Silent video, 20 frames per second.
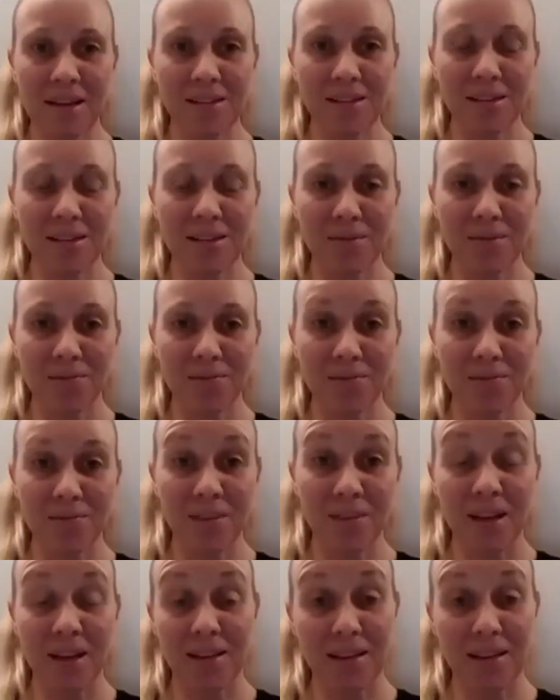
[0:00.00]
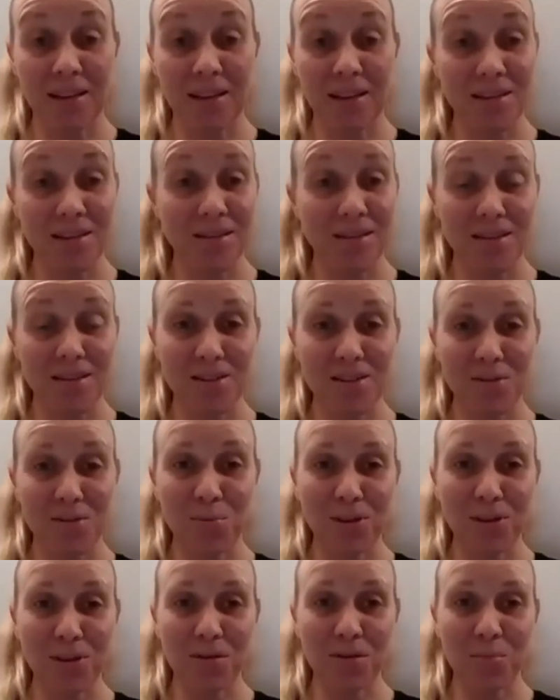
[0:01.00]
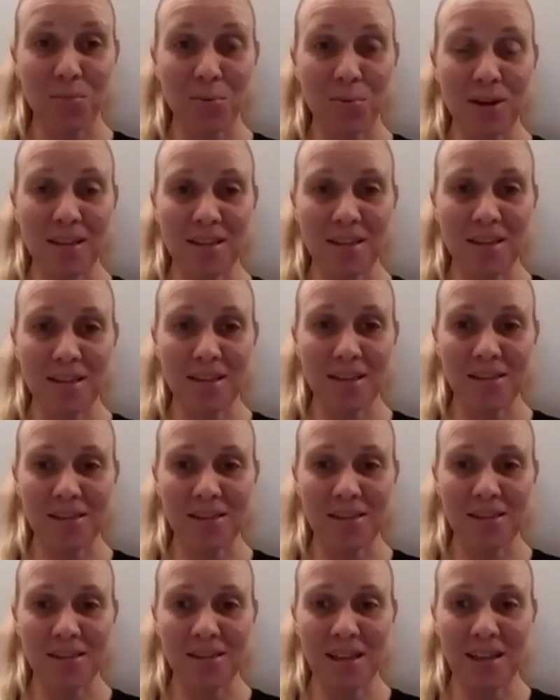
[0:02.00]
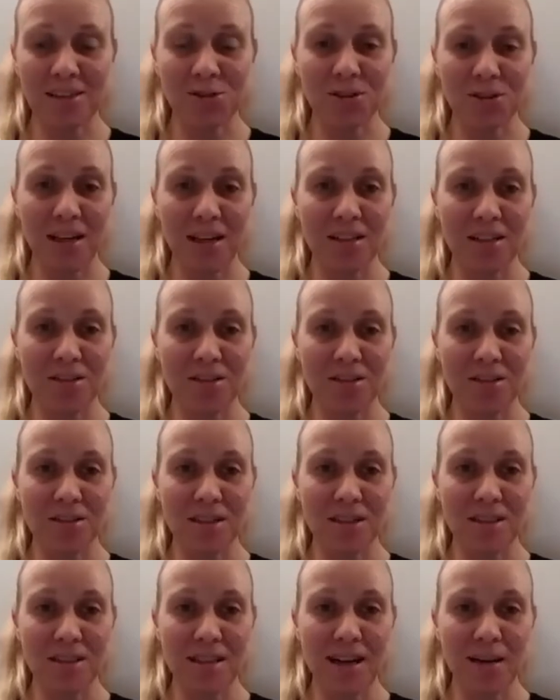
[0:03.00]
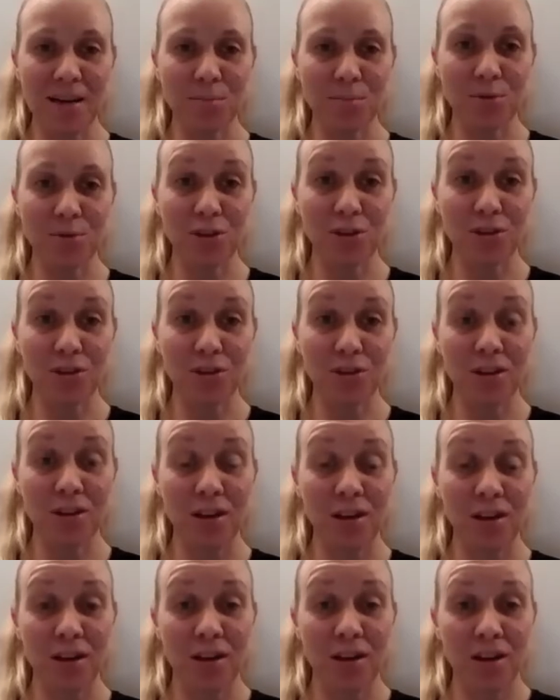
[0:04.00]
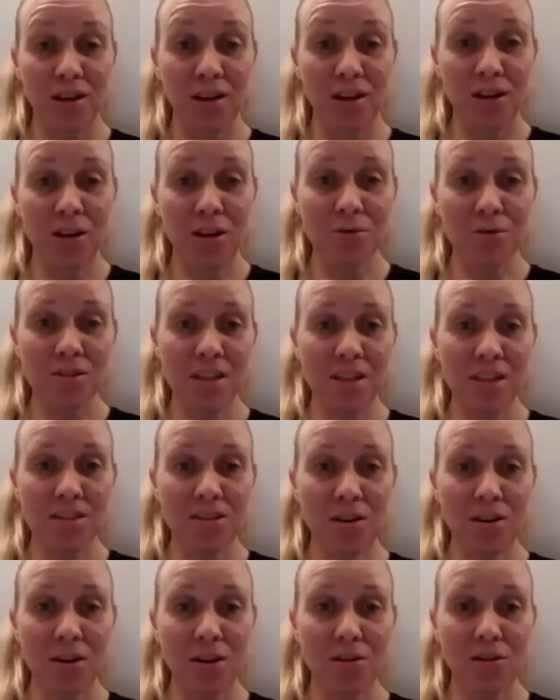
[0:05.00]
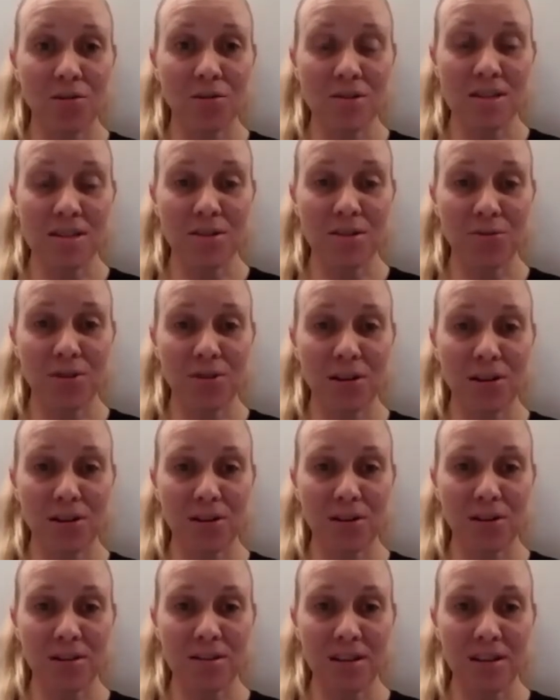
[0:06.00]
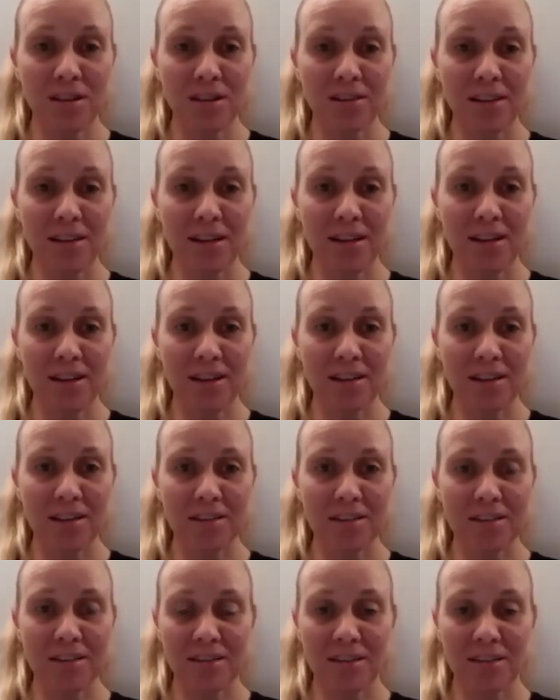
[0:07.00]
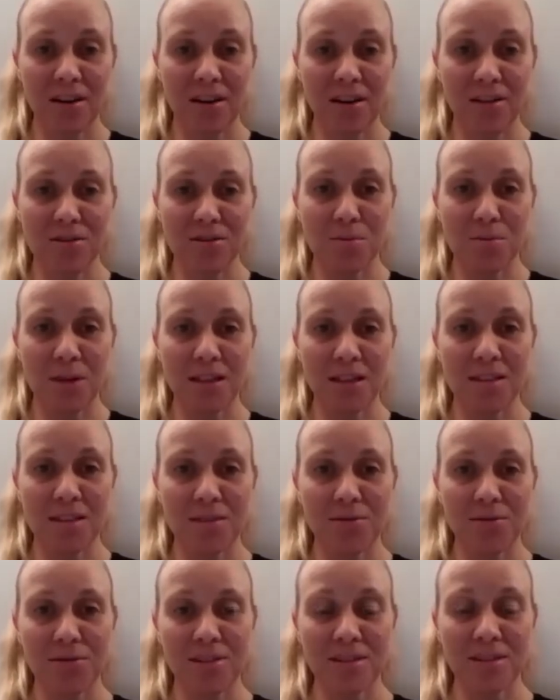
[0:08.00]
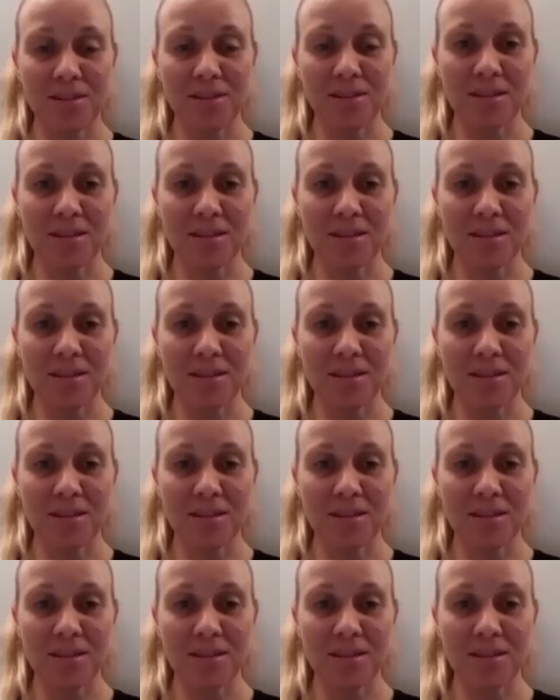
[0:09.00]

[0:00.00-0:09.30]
such an important point, is trying to adapt your coaching to all those different learners out there. Like, there are so many different